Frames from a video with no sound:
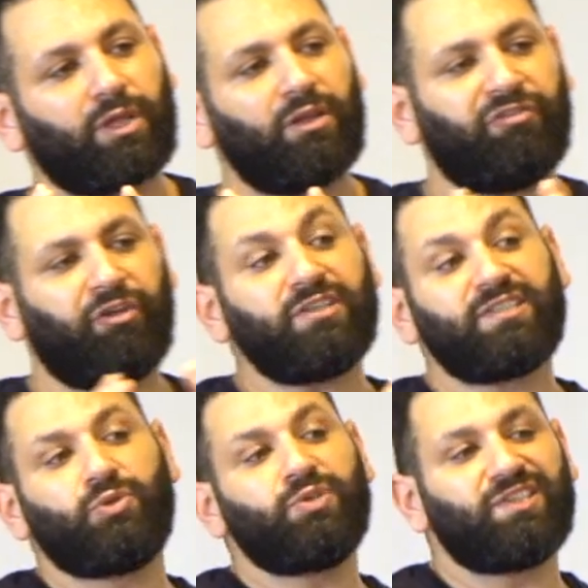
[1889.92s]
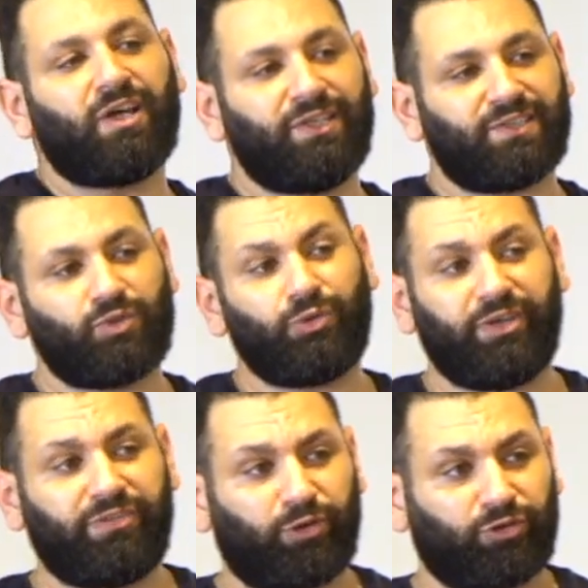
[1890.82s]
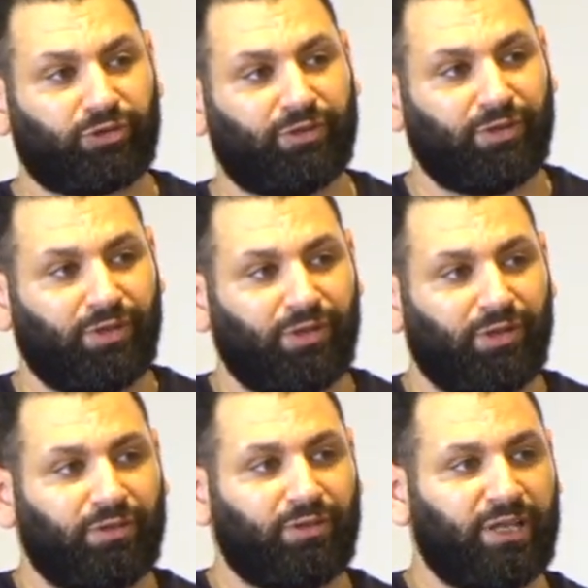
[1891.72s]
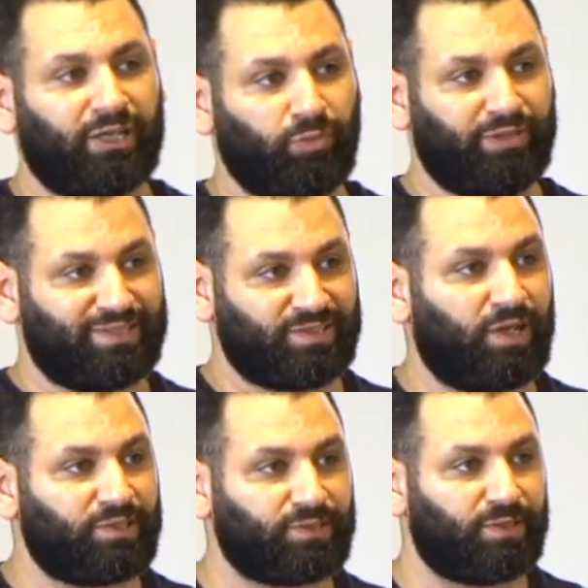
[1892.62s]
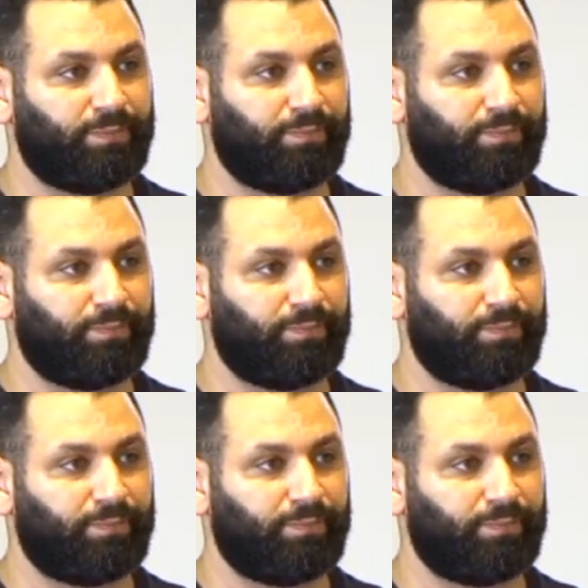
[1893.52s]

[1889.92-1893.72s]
the first two studies, two research that we discussed.